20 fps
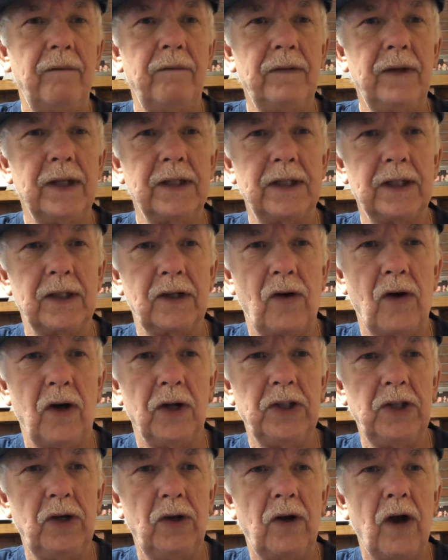This is
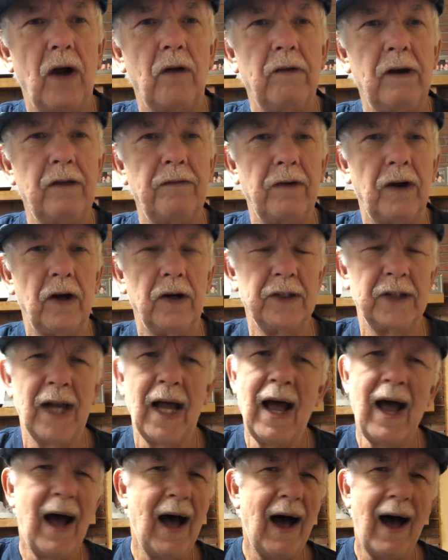called Hugo Reversed.
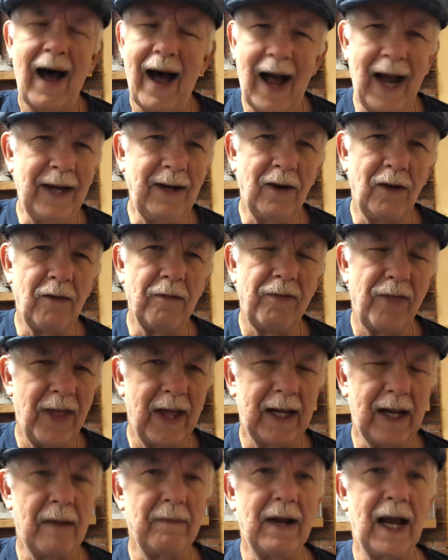I
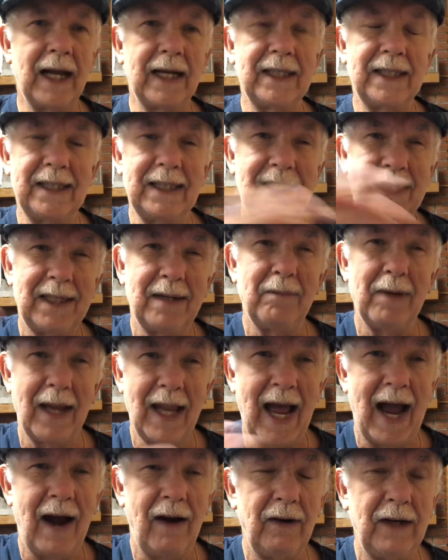could see
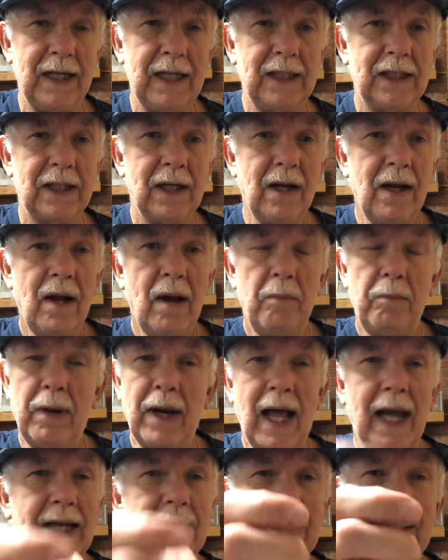similarities, but
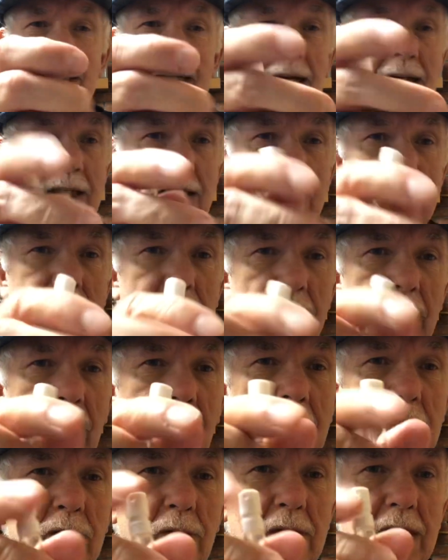I could see
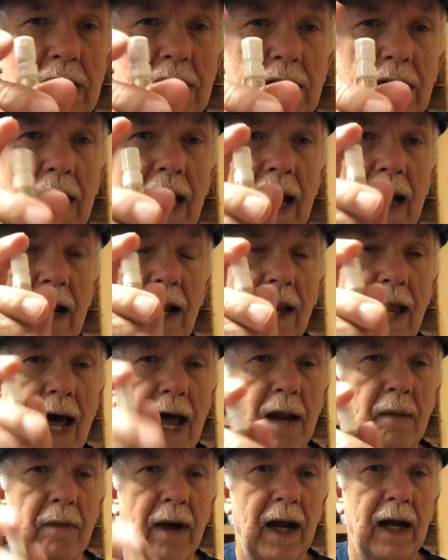similarities with this and a
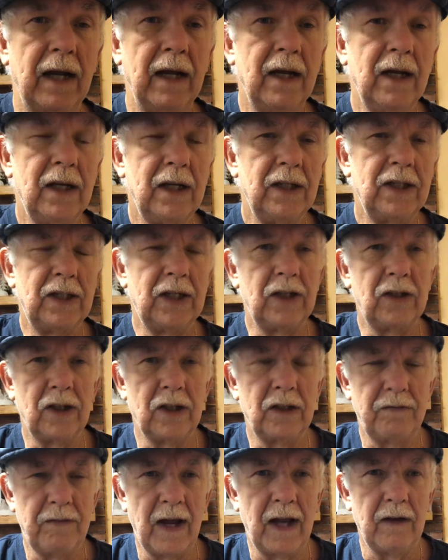lot of my
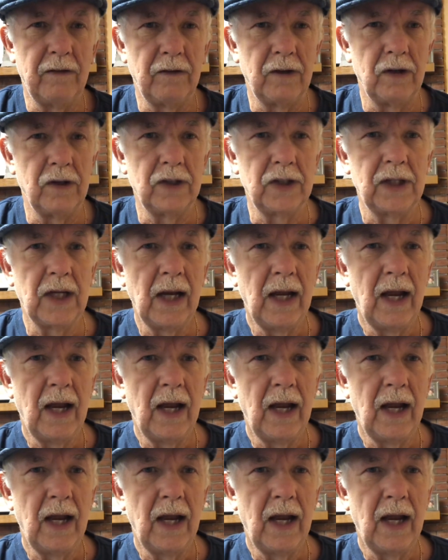citrus Vetivers.